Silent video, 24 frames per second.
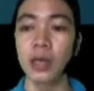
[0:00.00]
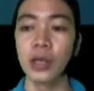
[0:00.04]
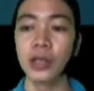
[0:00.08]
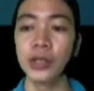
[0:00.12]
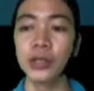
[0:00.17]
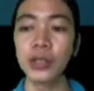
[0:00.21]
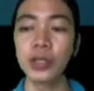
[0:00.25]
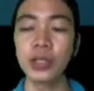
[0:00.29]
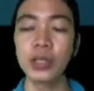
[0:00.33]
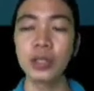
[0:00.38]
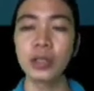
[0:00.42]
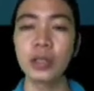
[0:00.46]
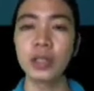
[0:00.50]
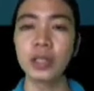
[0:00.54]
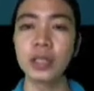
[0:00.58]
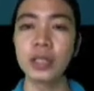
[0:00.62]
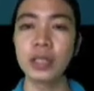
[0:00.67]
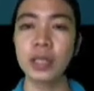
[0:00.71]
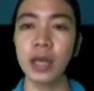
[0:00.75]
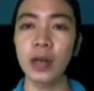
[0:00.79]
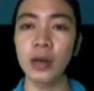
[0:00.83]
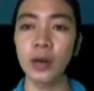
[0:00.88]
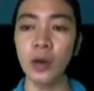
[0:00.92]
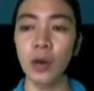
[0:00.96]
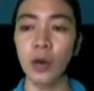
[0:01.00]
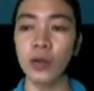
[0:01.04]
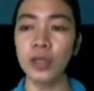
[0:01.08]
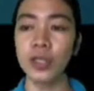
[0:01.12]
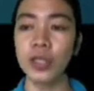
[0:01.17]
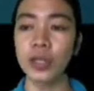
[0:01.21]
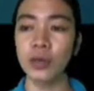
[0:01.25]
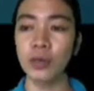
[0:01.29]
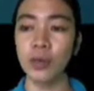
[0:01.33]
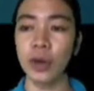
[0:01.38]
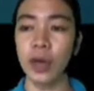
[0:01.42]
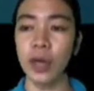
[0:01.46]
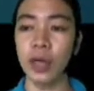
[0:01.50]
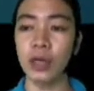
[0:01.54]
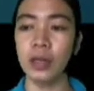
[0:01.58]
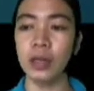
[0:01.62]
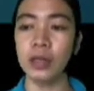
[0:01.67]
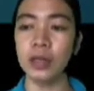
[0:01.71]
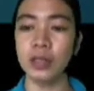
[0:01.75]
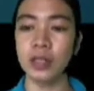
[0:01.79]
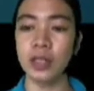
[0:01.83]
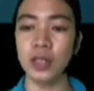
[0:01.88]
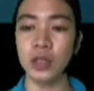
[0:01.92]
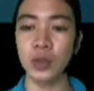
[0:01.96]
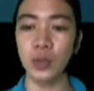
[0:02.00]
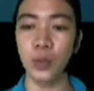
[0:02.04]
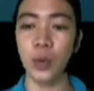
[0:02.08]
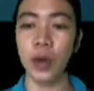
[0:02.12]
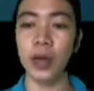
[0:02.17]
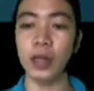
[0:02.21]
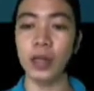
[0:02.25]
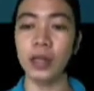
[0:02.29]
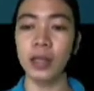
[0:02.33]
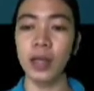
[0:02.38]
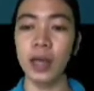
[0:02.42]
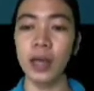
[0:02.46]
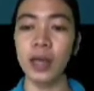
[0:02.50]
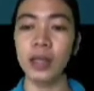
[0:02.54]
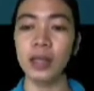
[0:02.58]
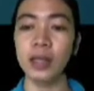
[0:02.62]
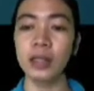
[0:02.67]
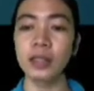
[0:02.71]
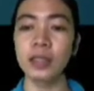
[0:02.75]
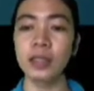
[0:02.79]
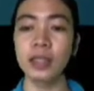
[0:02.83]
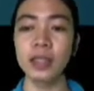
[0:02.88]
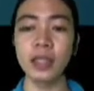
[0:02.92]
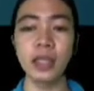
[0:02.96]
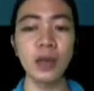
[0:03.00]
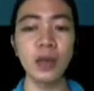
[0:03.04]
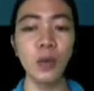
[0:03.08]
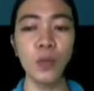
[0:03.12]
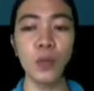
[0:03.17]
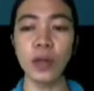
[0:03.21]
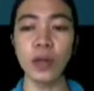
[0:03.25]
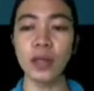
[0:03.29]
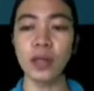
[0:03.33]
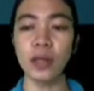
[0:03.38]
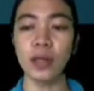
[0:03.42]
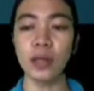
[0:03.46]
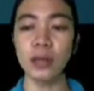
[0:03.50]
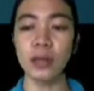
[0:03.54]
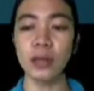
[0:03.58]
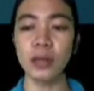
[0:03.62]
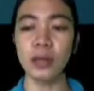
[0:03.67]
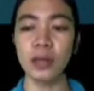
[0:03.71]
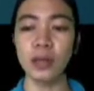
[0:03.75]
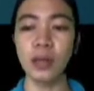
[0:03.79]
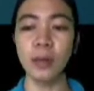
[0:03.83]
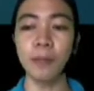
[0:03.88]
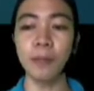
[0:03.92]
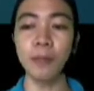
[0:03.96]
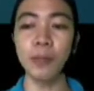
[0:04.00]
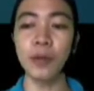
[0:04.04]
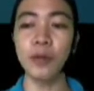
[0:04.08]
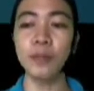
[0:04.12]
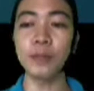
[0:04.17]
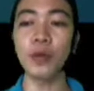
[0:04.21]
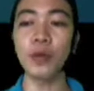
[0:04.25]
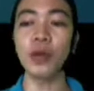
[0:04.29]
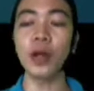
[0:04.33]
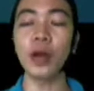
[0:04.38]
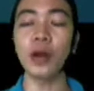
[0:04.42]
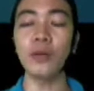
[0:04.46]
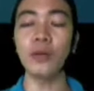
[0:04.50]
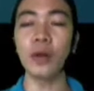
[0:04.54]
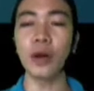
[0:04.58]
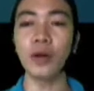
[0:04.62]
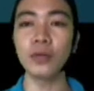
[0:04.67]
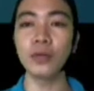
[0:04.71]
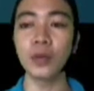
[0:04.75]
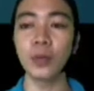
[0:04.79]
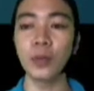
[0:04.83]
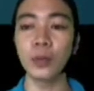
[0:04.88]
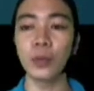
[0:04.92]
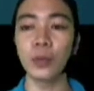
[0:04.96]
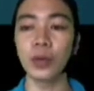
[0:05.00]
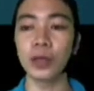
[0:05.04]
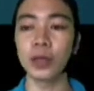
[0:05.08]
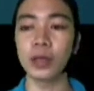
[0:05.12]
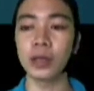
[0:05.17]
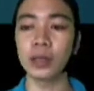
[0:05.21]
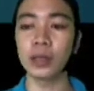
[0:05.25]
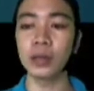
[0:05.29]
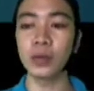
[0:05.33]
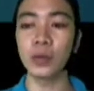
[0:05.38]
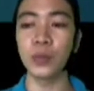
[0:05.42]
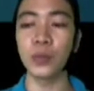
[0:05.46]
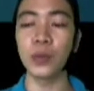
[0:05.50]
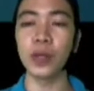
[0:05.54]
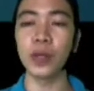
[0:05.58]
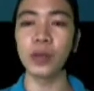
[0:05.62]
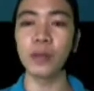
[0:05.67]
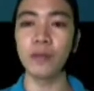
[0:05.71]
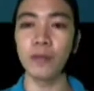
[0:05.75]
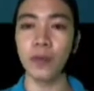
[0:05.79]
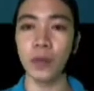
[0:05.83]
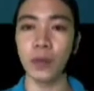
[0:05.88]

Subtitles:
Users can also create their swell and see what the people around the world will